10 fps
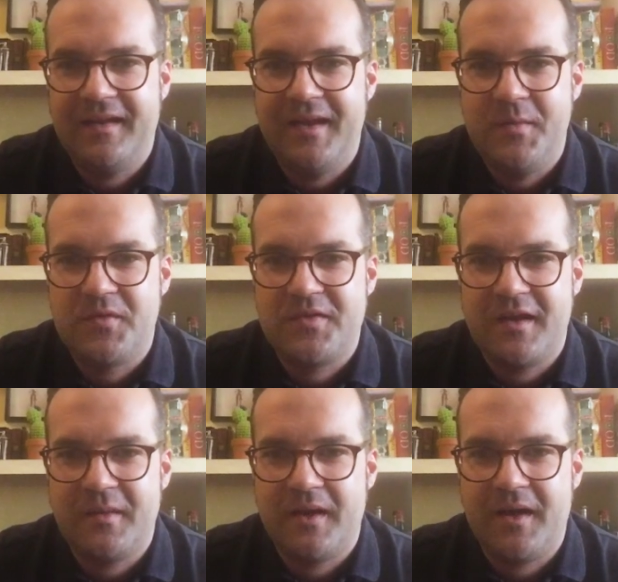it was
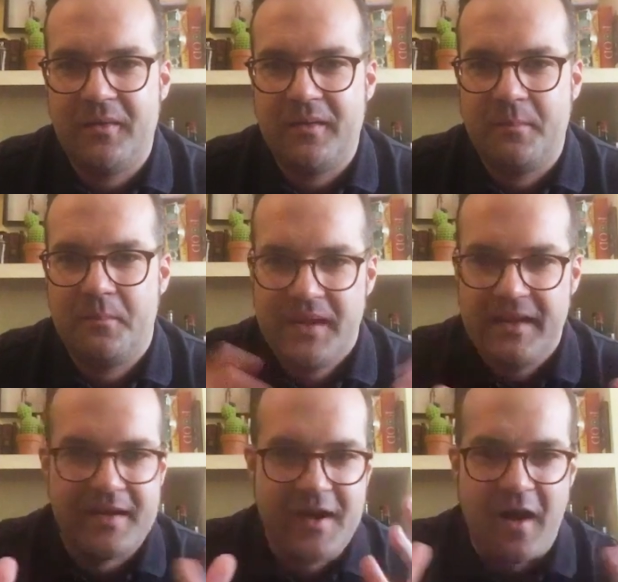not about a big
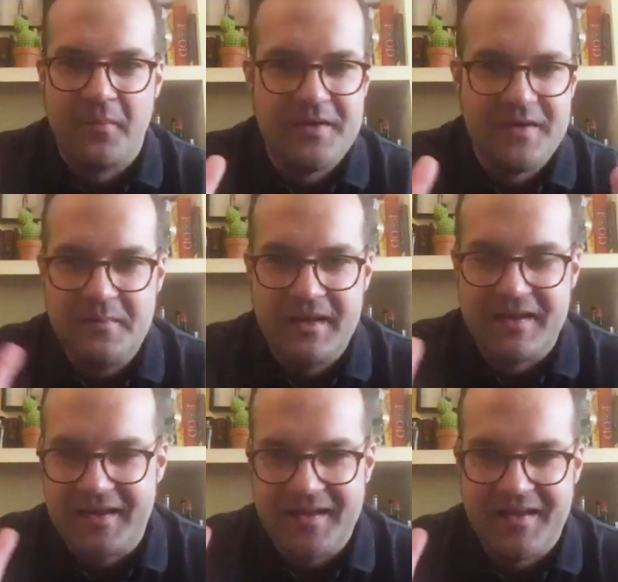company
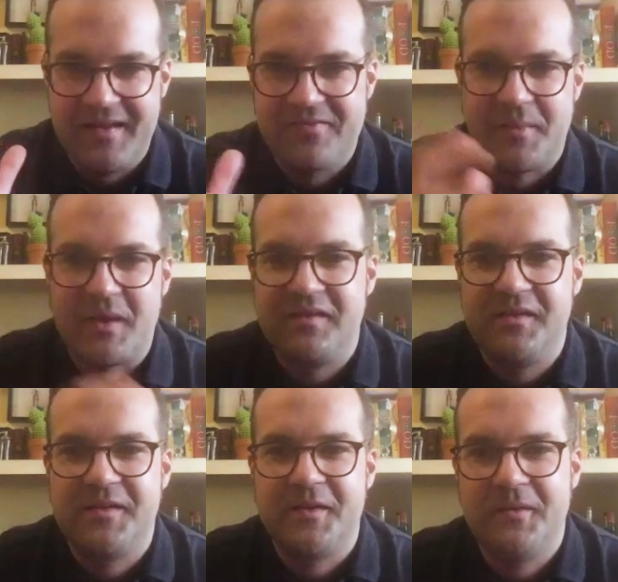making uh,
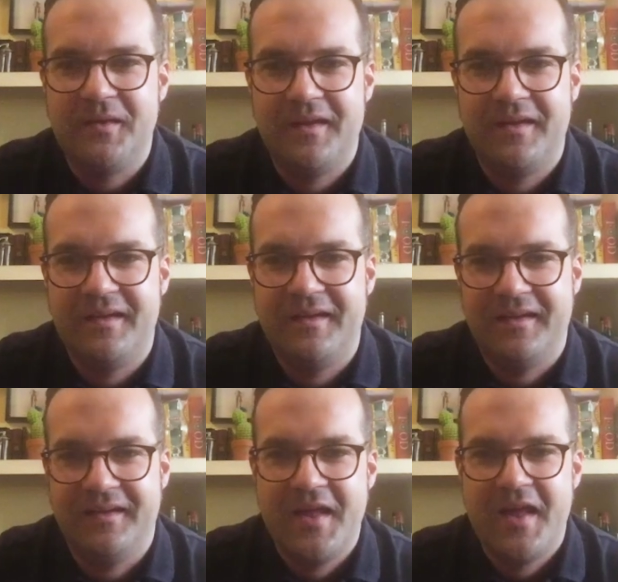pharmaceutical uh,
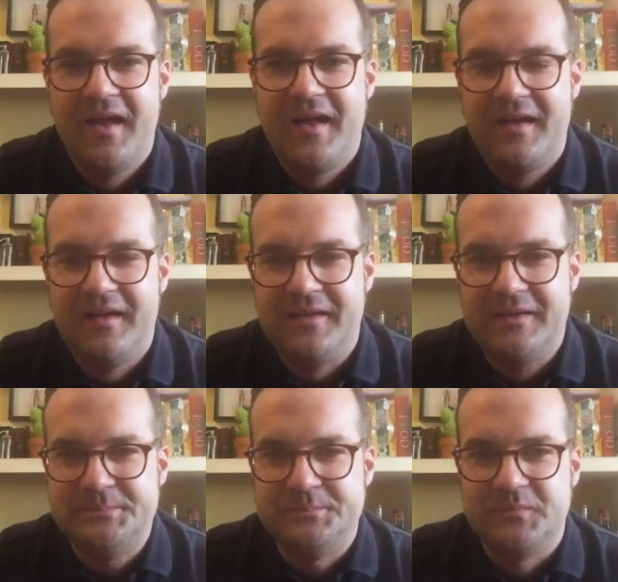
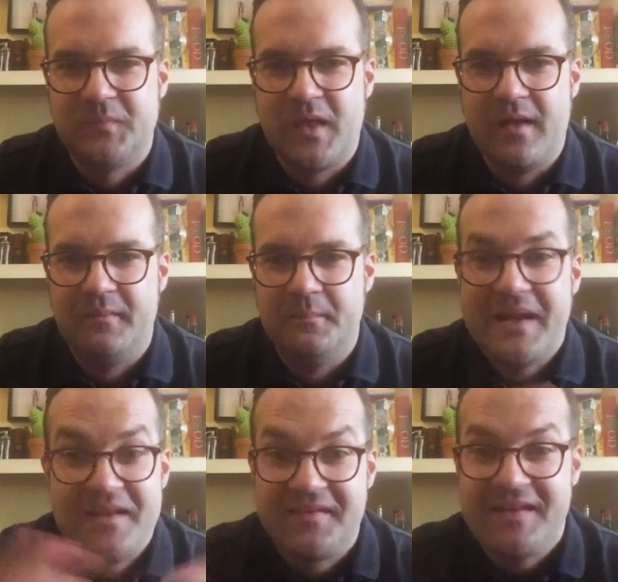um,
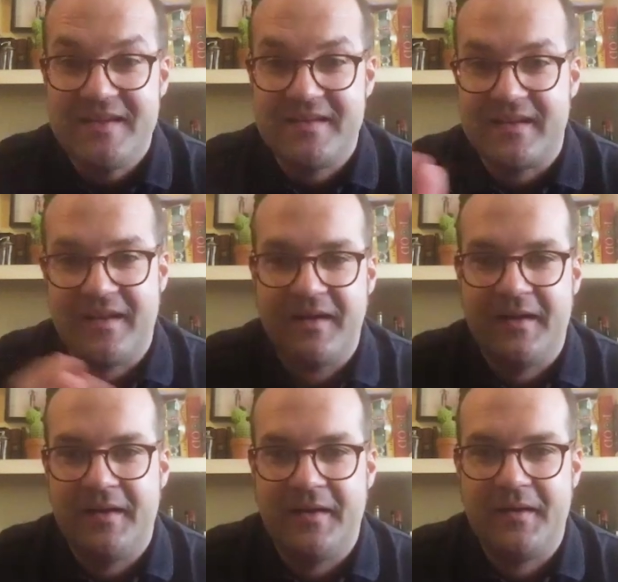medicines
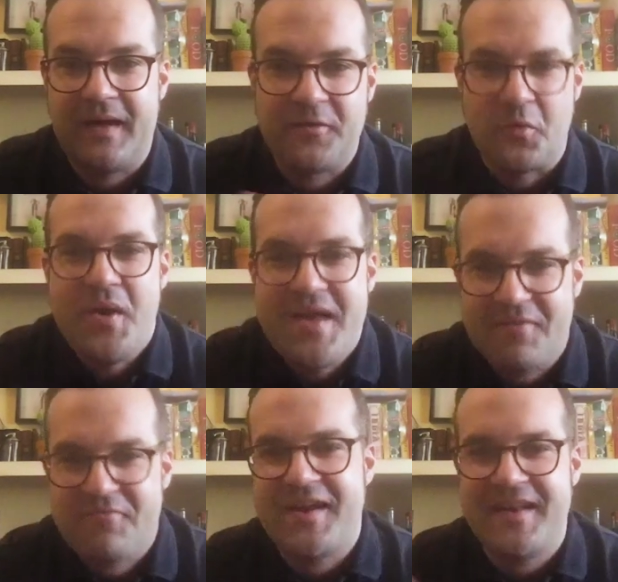uh, as we
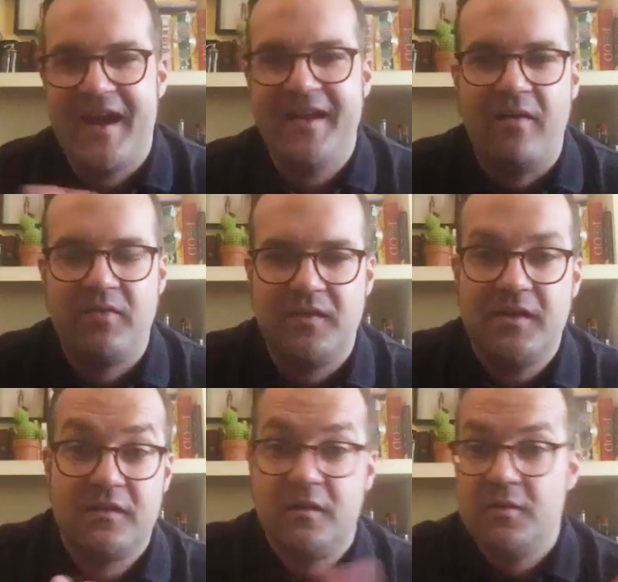have right now. Obviously,
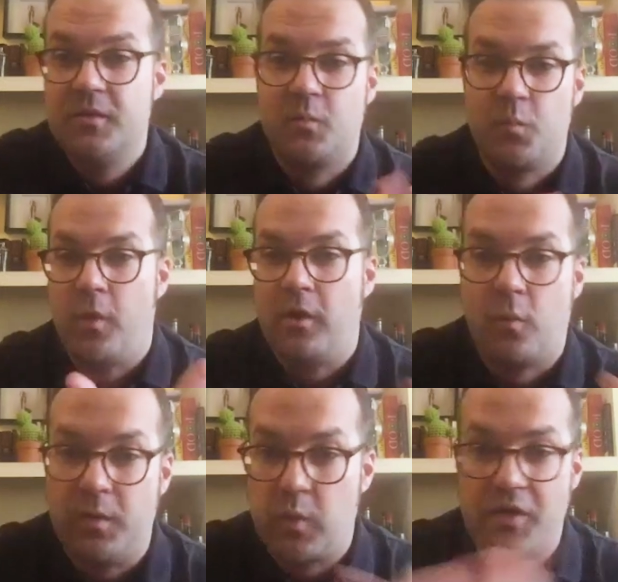so you would work
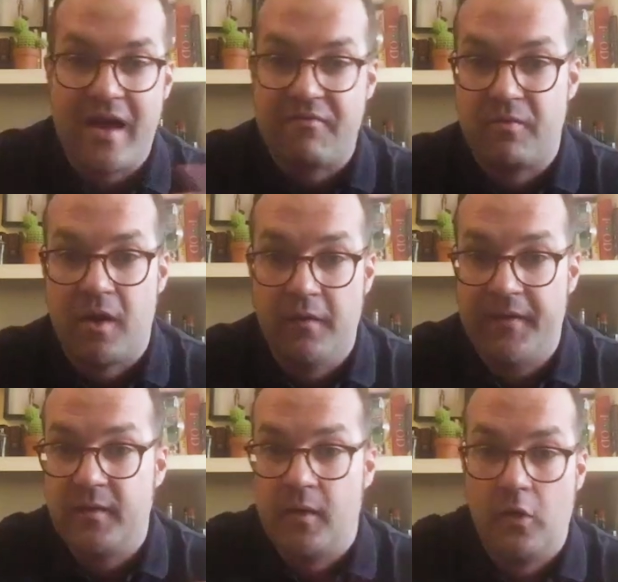with what you have around,
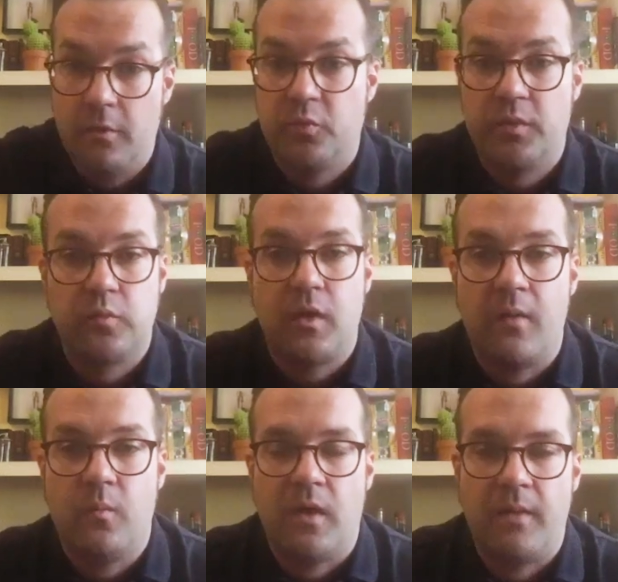and herbs was
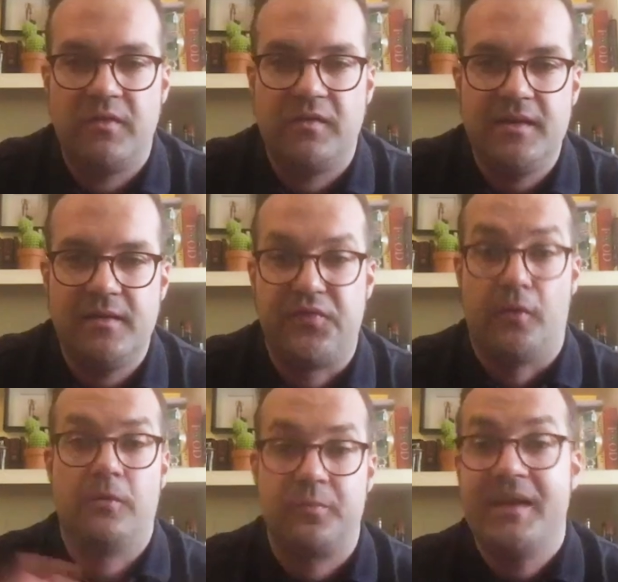obviously
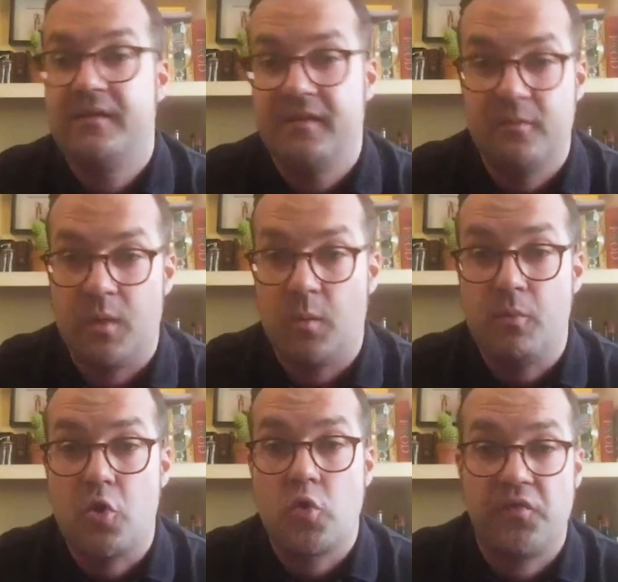folks medicine, what we
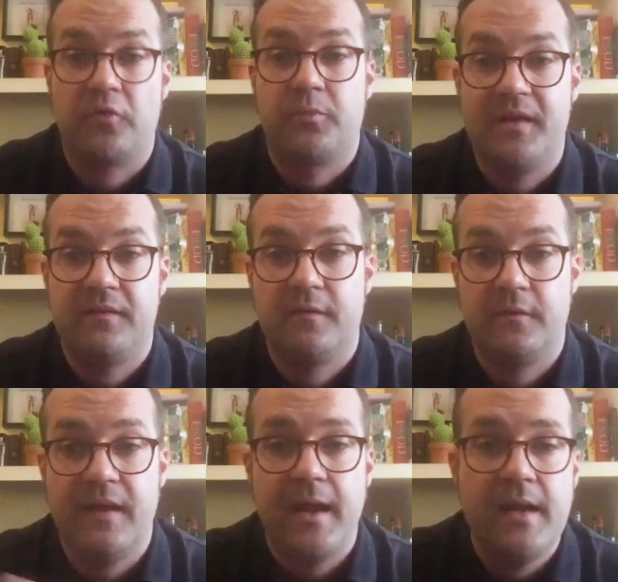call folks medicine
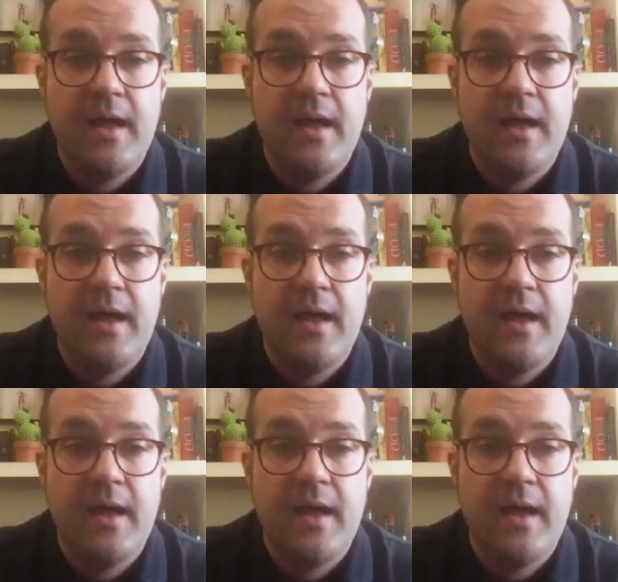today.